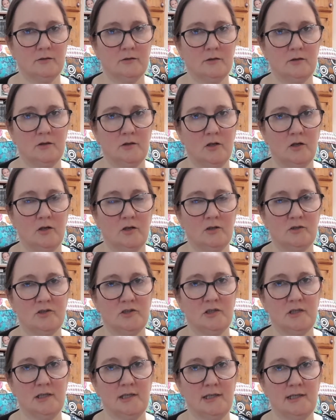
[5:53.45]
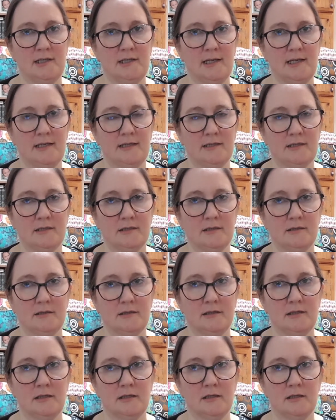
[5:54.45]
largely knit
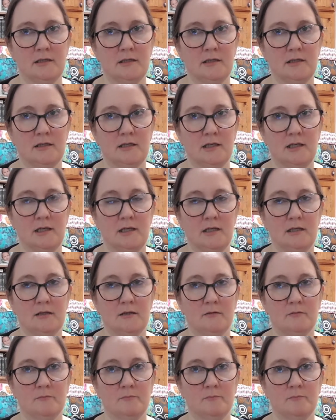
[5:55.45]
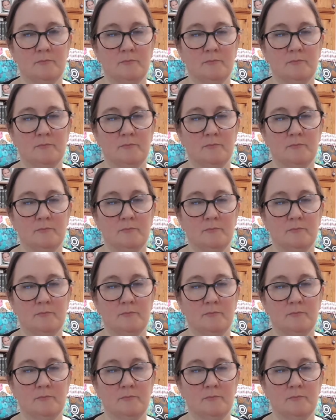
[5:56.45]
in